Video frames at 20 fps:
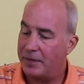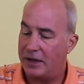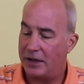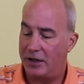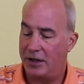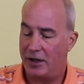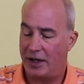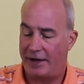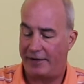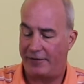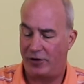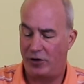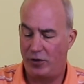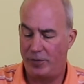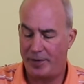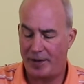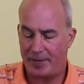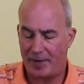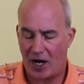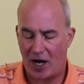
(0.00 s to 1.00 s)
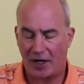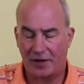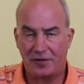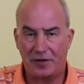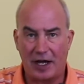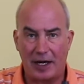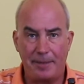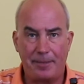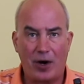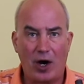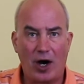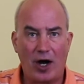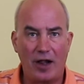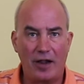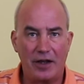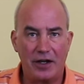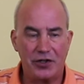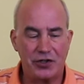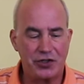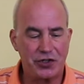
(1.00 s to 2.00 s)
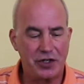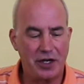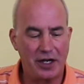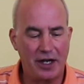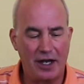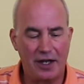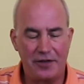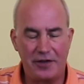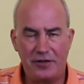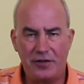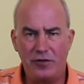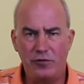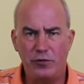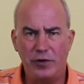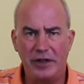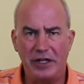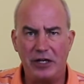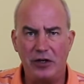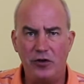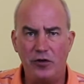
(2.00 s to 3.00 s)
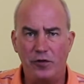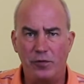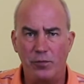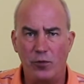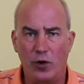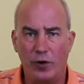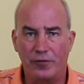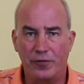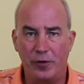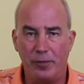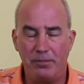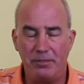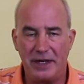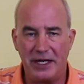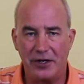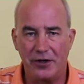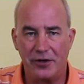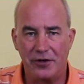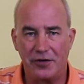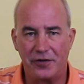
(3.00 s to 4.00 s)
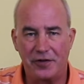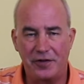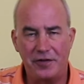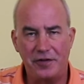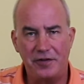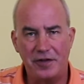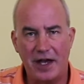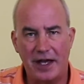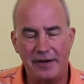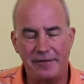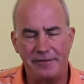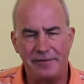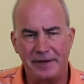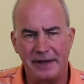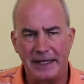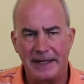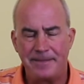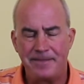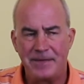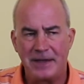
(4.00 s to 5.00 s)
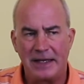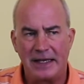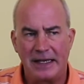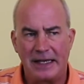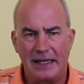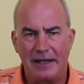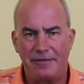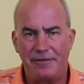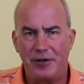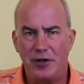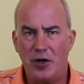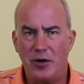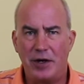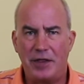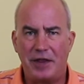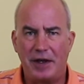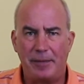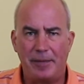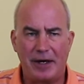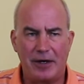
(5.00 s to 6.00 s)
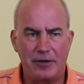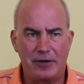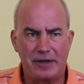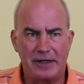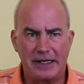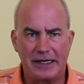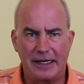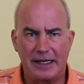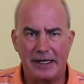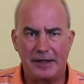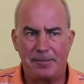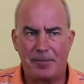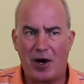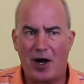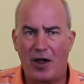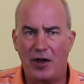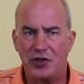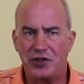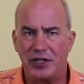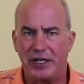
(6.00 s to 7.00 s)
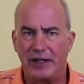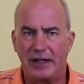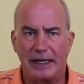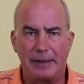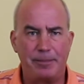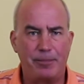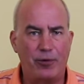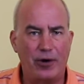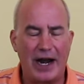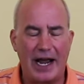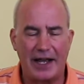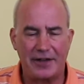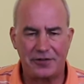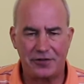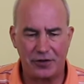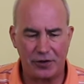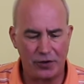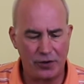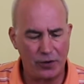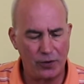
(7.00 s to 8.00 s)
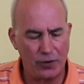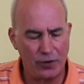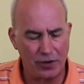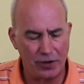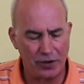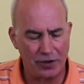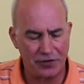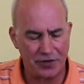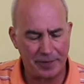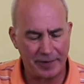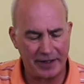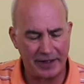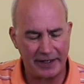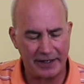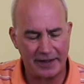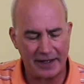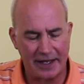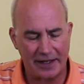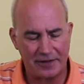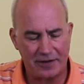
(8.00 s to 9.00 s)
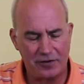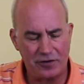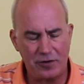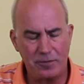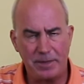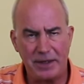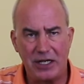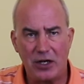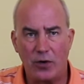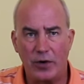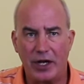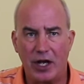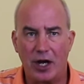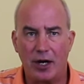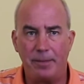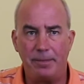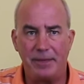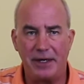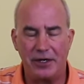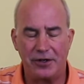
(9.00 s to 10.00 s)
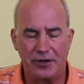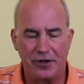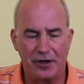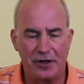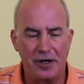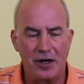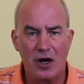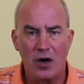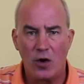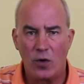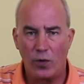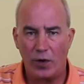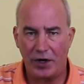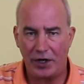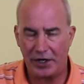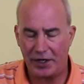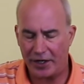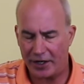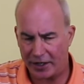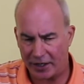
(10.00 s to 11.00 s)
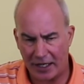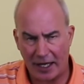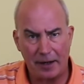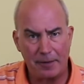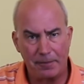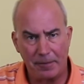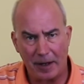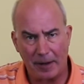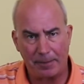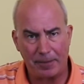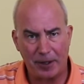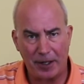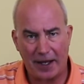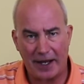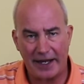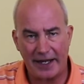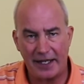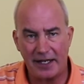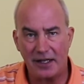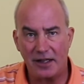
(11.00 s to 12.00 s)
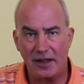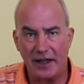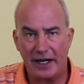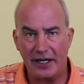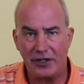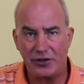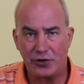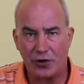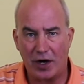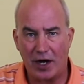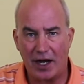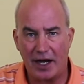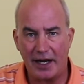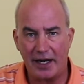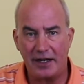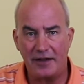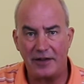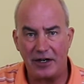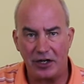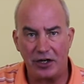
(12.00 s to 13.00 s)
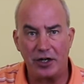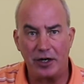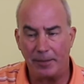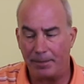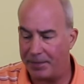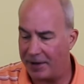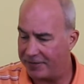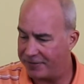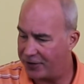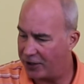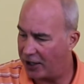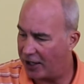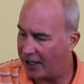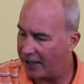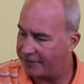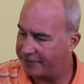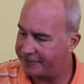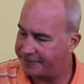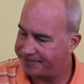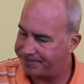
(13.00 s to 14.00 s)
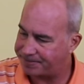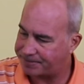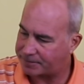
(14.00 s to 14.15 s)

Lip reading: You'll have aluminum oxide polish. This is really used more for mirrors. This is kind of, if you know anything about polishing, like Brasso or something like that, this would be going on a mirror where you're going to kind of apply it, let it dry, and then you're going to buff it off.